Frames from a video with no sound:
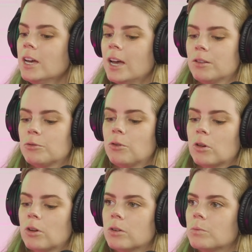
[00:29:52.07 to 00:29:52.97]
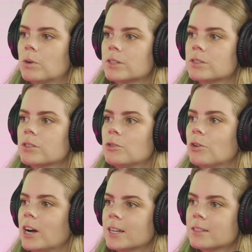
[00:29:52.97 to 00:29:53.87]
and follow what your
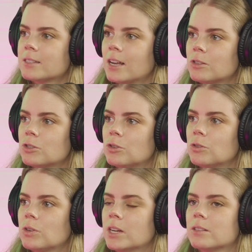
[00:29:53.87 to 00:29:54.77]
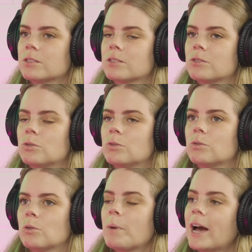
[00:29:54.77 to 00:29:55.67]
gut tells you and do
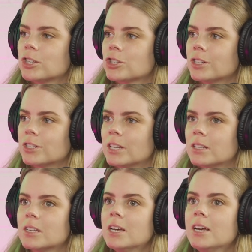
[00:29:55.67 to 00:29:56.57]
your passion.